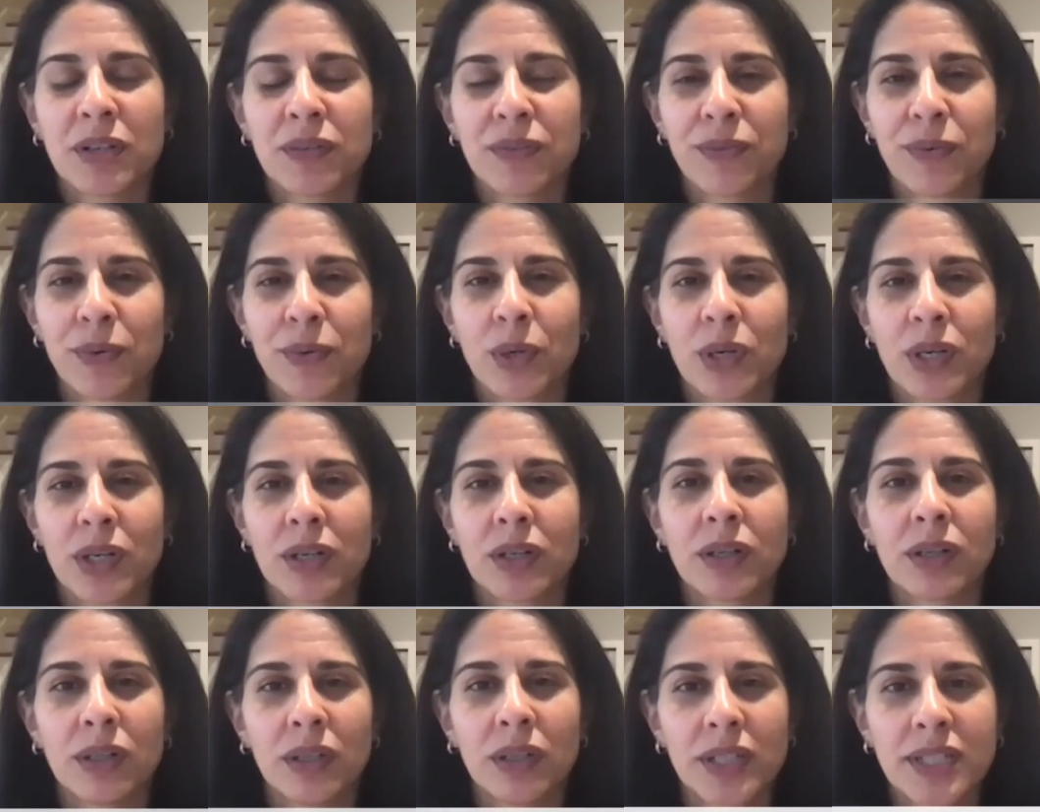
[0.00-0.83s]
for
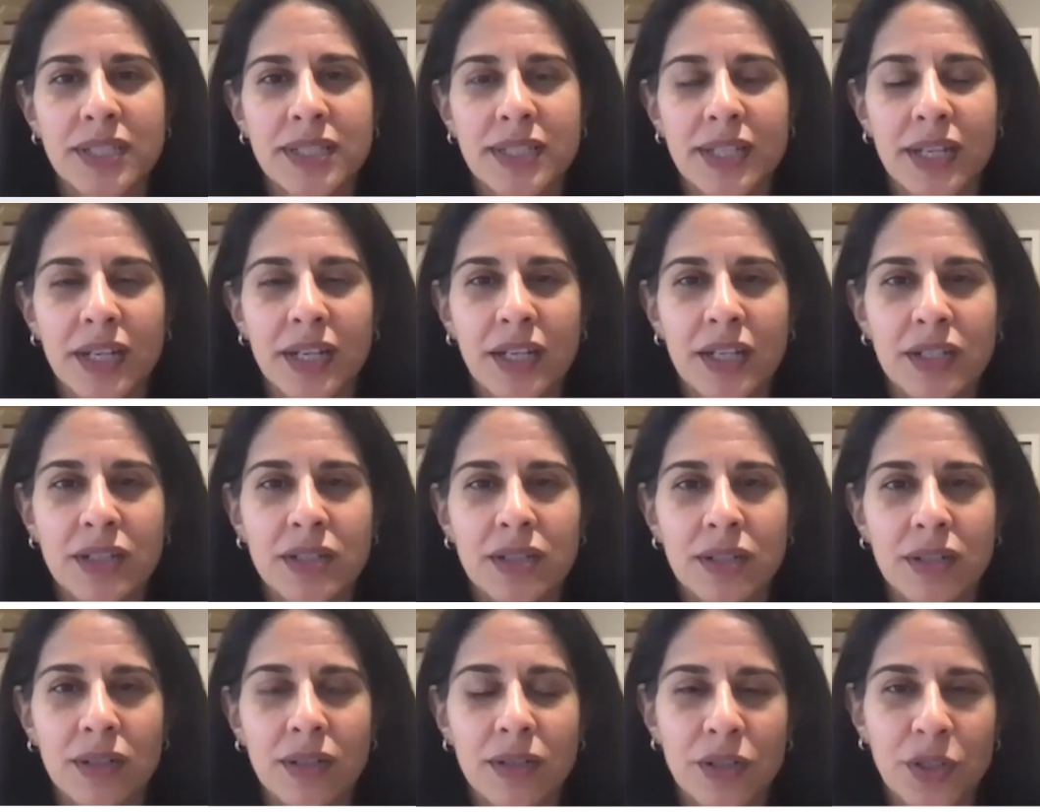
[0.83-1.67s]
early stage
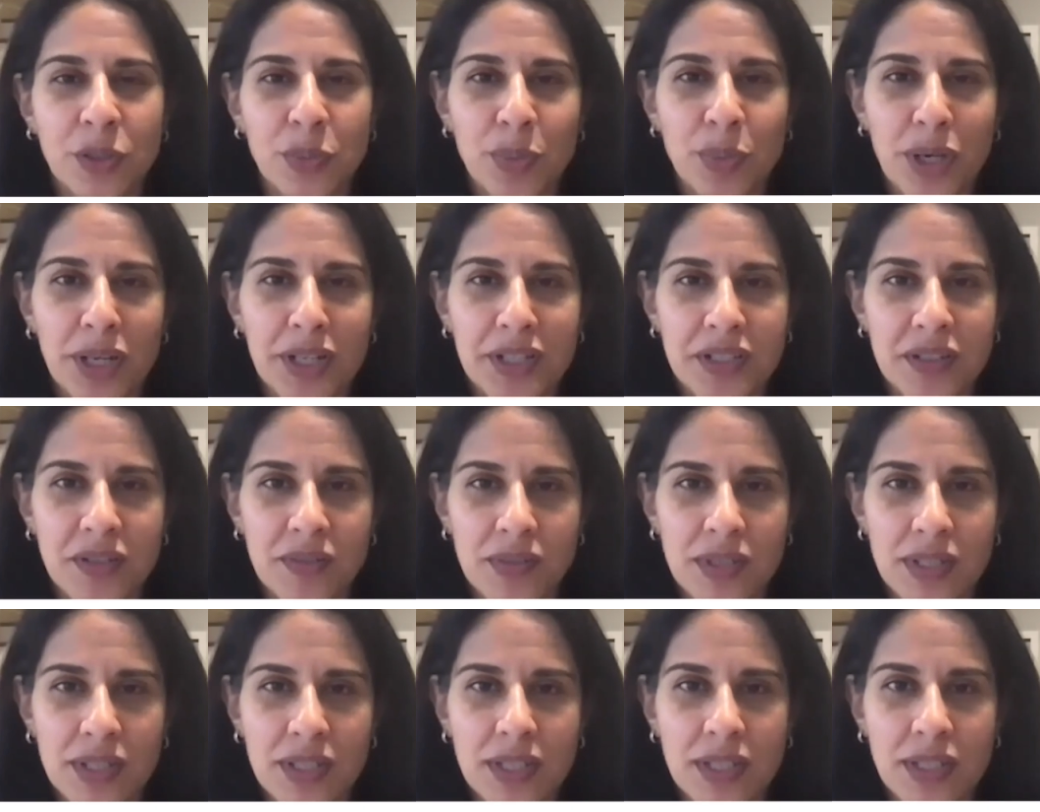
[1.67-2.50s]
HER2 positive
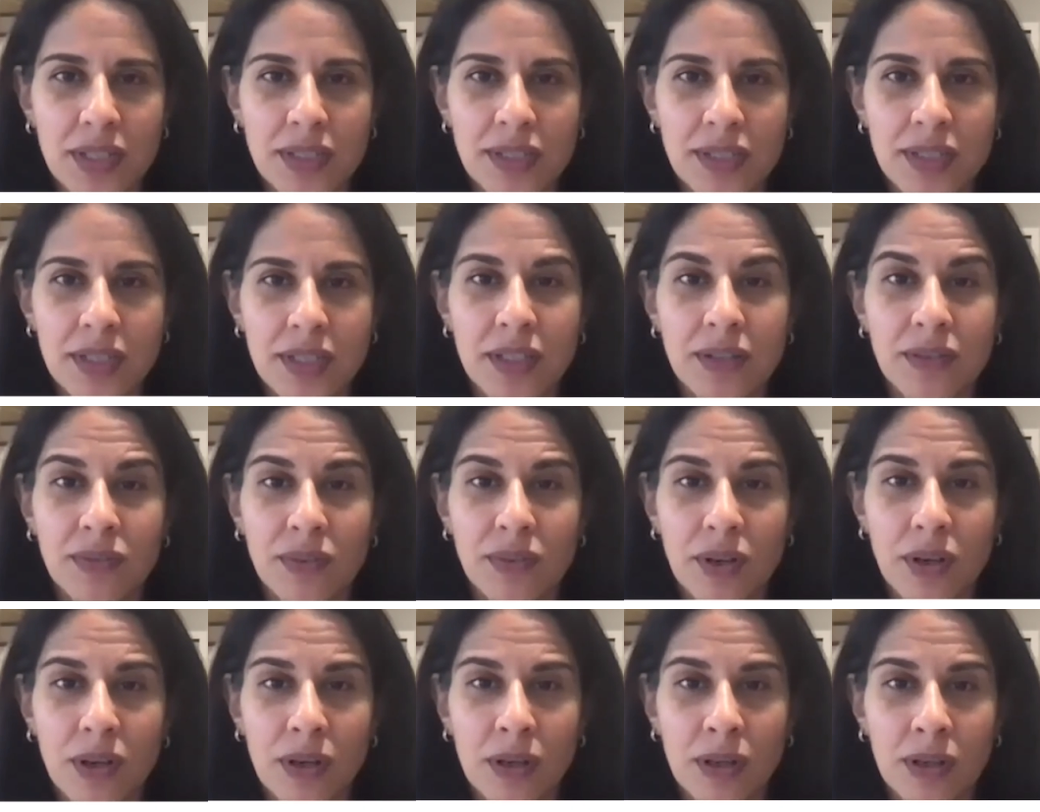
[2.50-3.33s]
disease
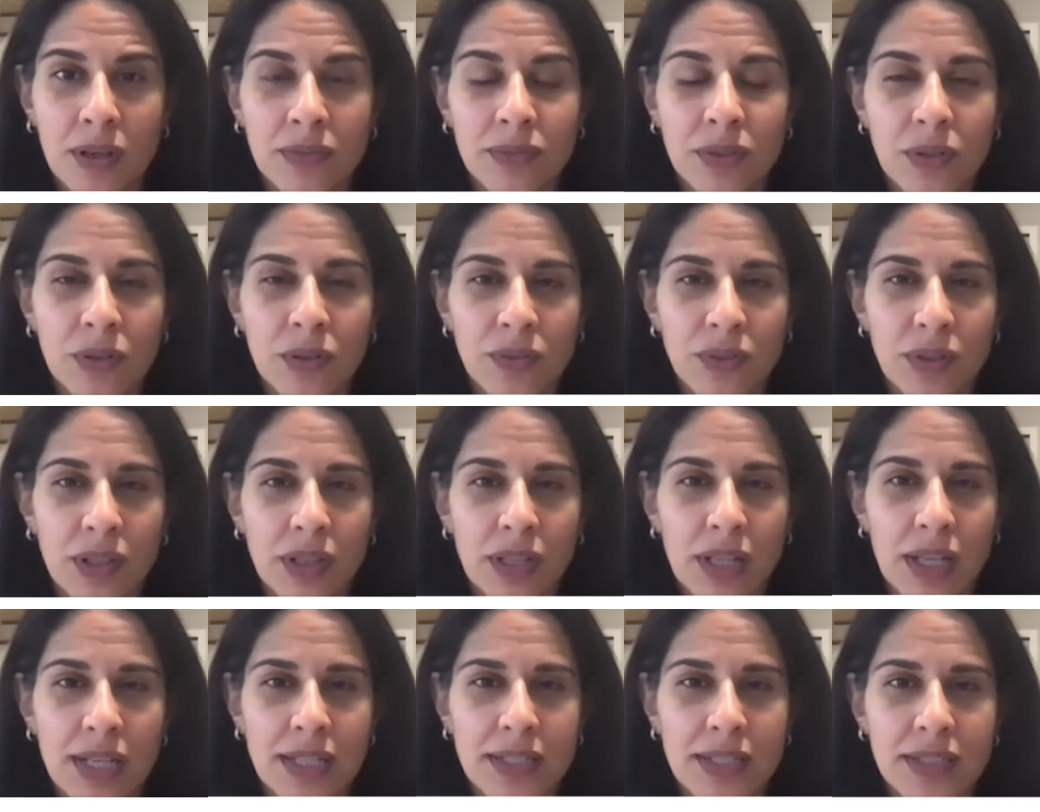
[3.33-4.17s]
evolve over the
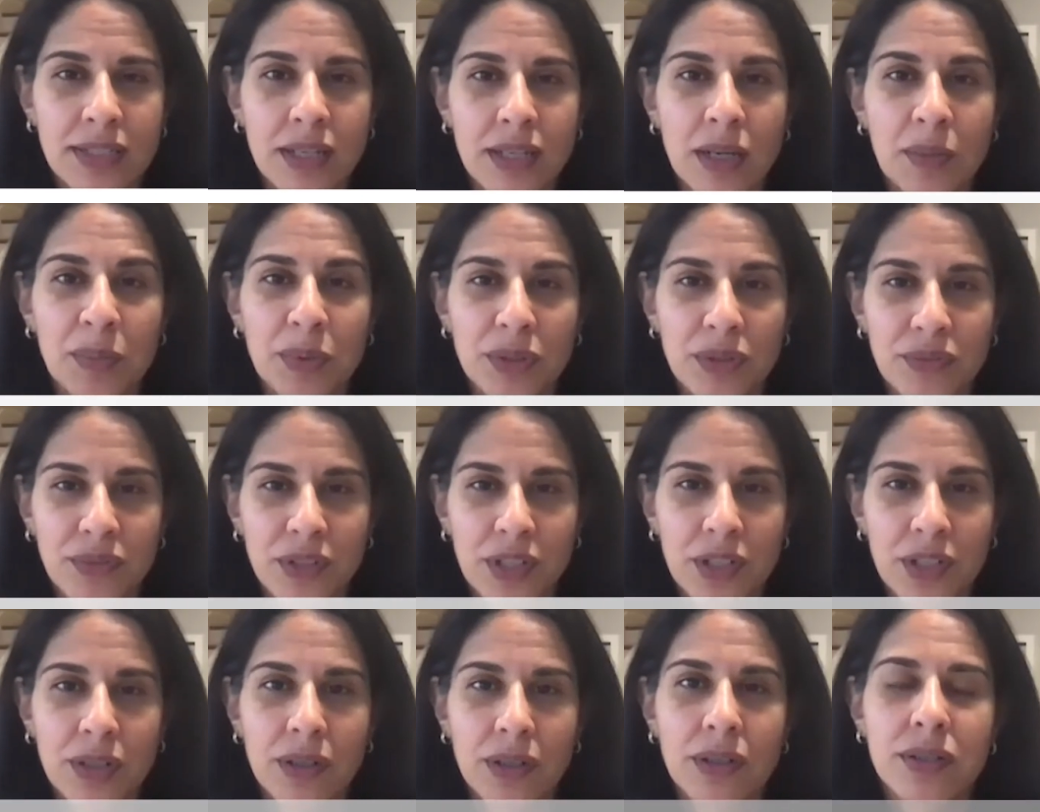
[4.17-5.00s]
last couple of
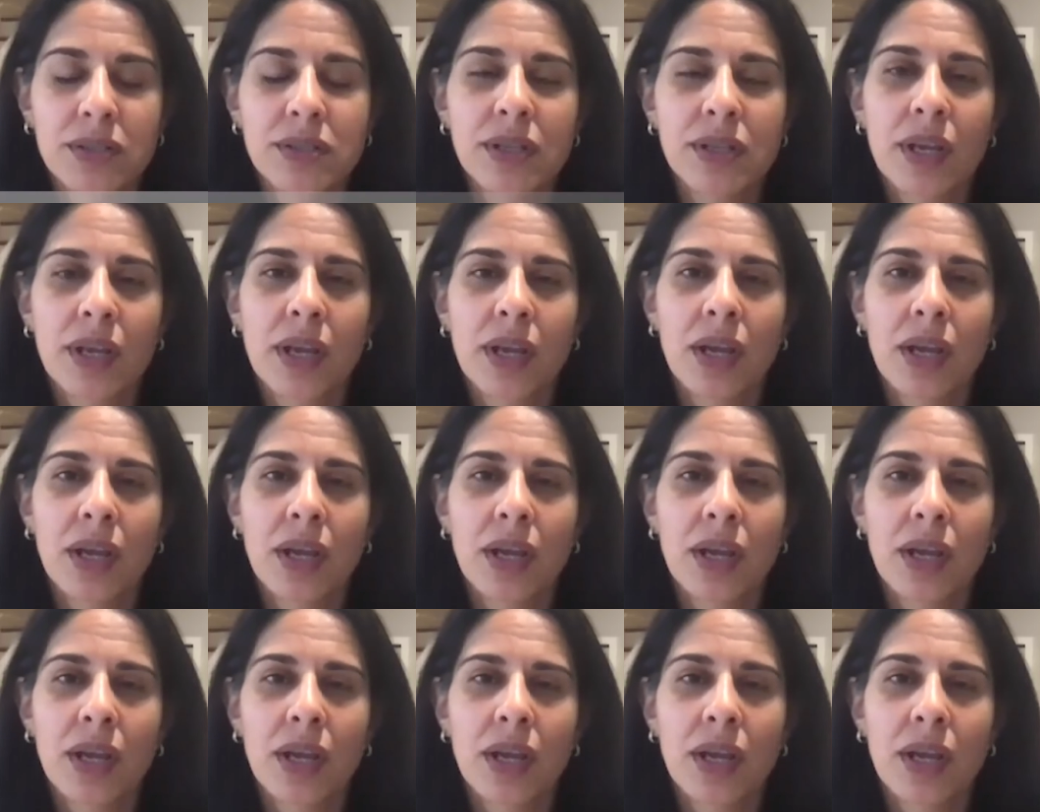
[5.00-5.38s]
years,